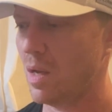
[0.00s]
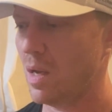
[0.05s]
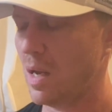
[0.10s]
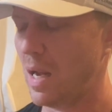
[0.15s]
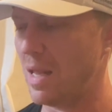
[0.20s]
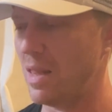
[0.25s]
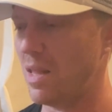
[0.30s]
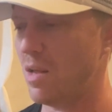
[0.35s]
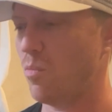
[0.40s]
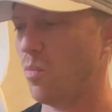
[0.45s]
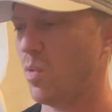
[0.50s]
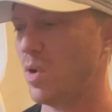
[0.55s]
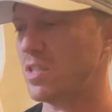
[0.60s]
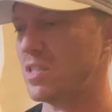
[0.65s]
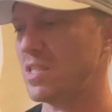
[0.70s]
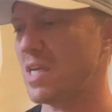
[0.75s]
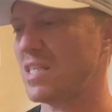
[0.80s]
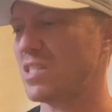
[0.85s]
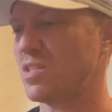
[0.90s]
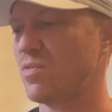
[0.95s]
And then once
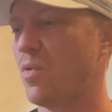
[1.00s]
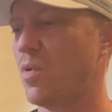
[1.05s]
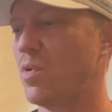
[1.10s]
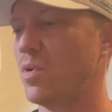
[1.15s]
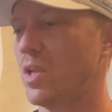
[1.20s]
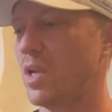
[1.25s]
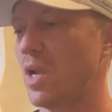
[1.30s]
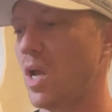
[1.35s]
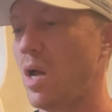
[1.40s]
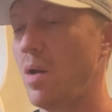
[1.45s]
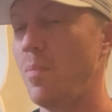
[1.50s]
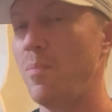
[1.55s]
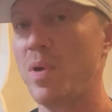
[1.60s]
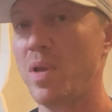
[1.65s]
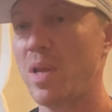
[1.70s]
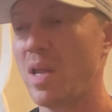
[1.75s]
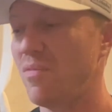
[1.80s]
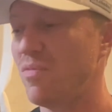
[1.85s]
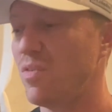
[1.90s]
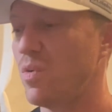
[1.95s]
that's folded up,
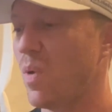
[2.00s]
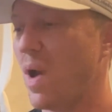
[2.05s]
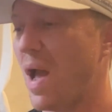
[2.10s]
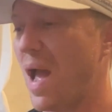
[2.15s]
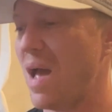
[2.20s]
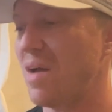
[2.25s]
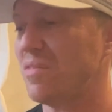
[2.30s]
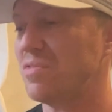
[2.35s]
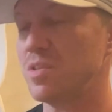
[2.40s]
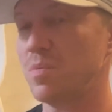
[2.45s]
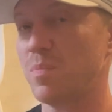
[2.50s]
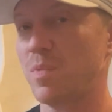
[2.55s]
if you have some